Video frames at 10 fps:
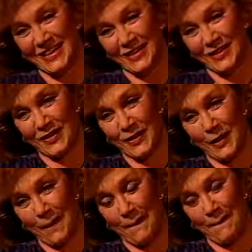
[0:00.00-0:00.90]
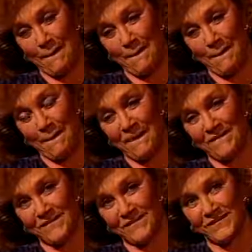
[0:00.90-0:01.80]
in all the world
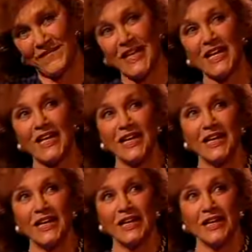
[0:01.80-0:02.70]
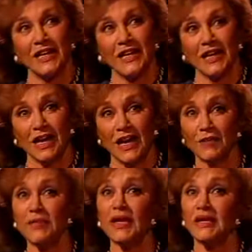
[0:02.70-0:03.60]
like that. Living that way. Are you
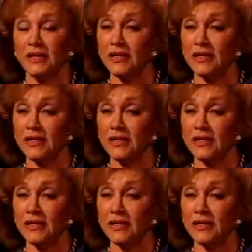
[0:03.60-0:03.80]
happy that way?